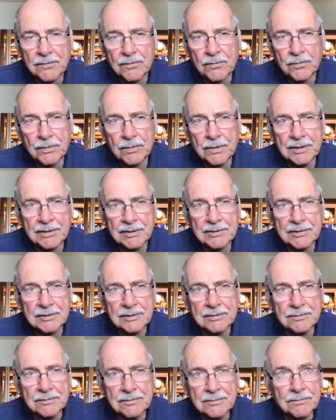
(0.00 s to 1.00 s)
when
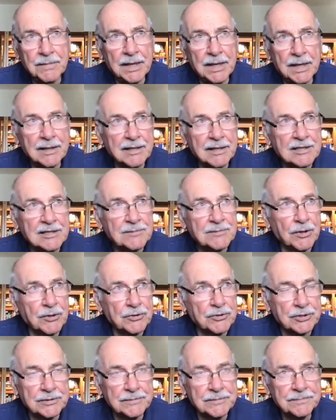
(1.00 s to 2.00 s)
to make an
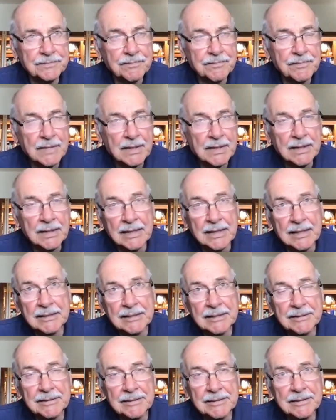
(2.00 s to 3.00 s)
exposure,
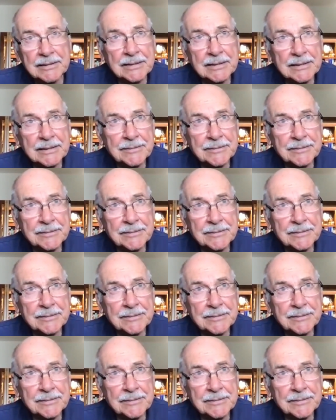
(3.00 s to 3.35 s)
and